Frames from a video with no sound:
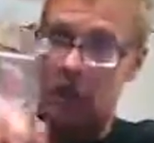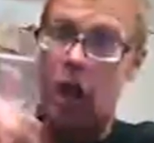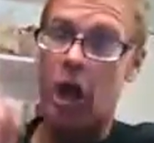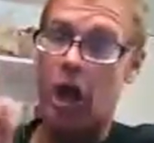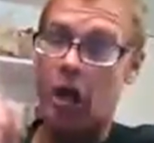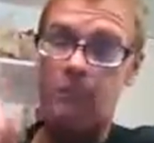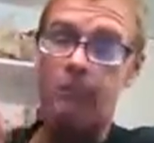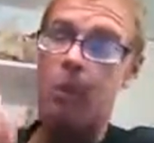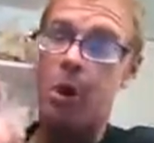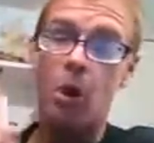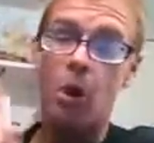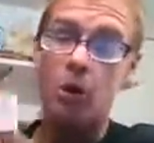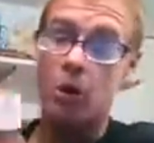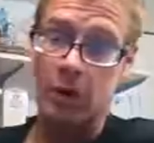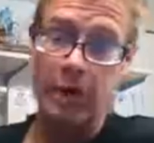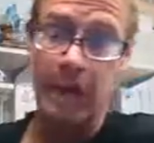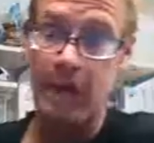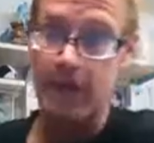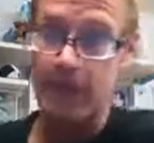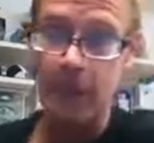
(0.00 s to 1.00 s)
talk
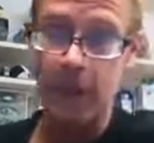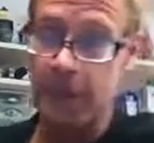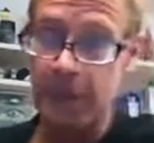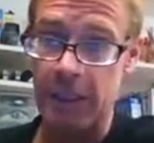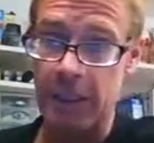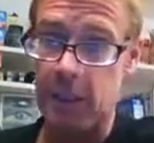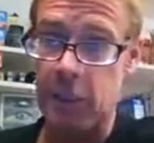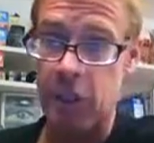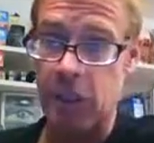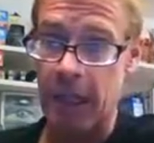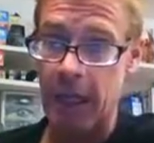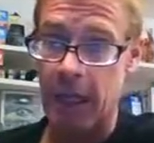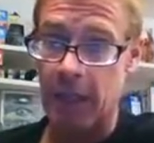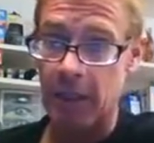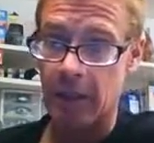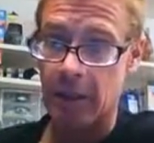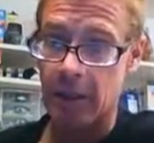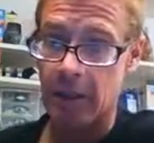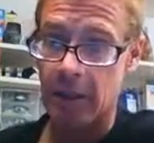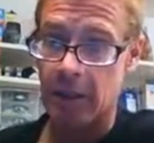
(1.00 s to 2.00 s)
bullcrap on the
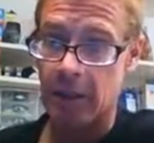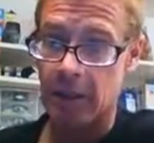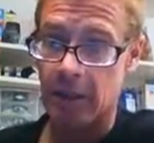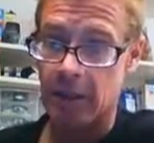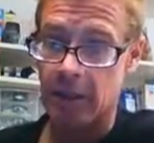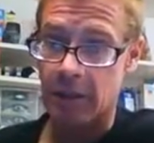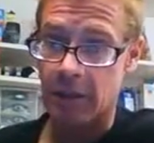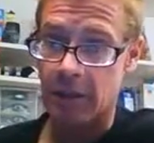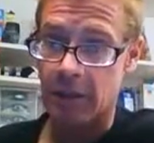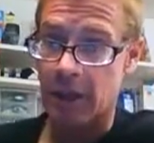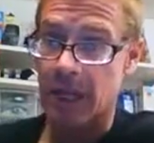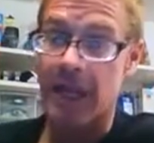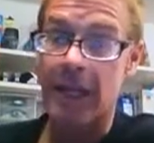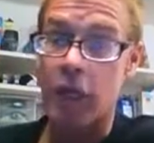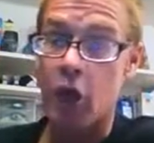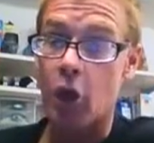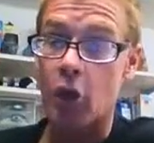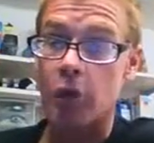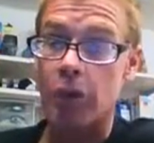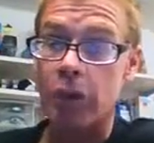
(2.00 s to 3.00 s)
internet, but I
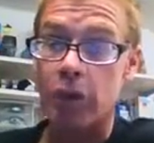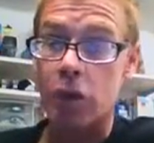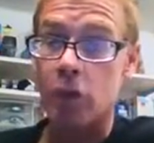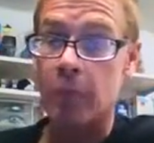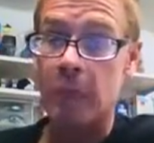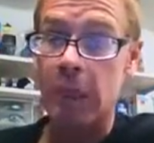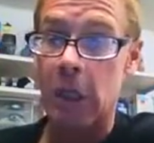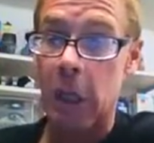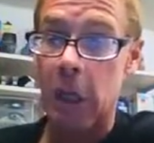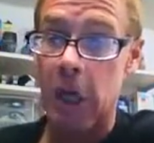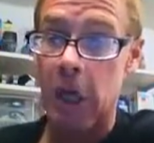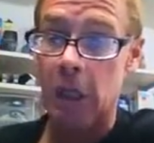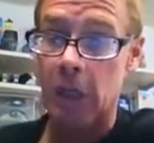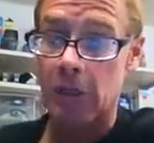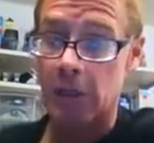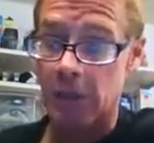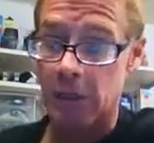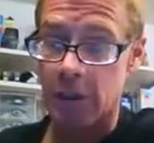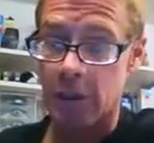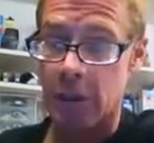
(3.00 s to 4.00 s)
know the human
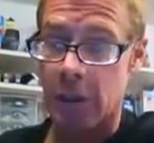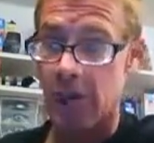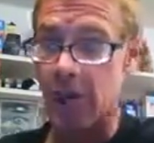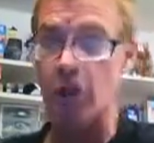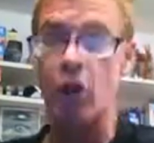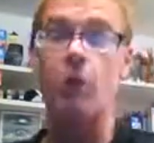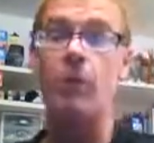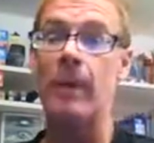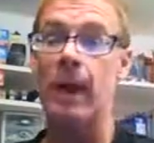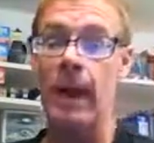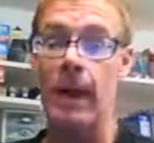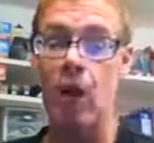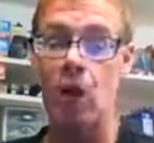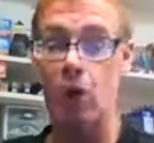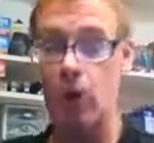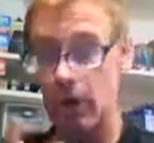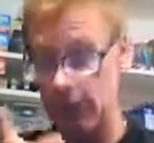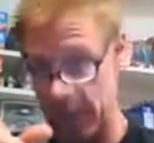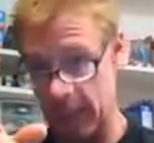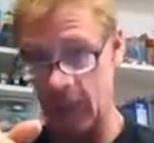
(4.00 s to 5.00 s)
heart. I know my
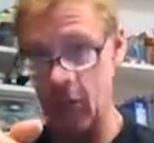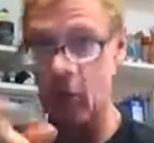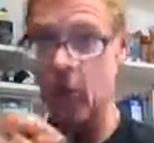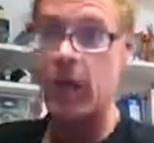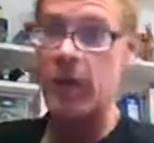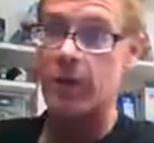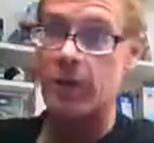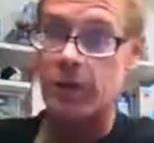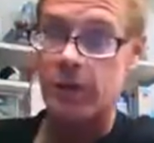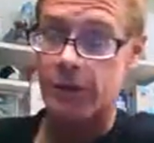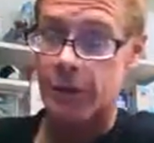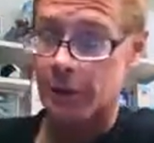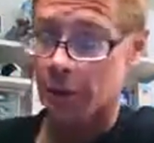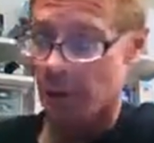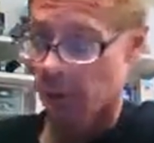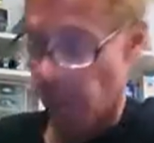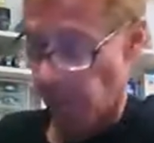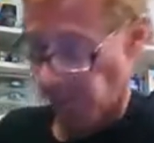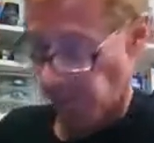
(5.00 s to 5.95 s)
own and I know others.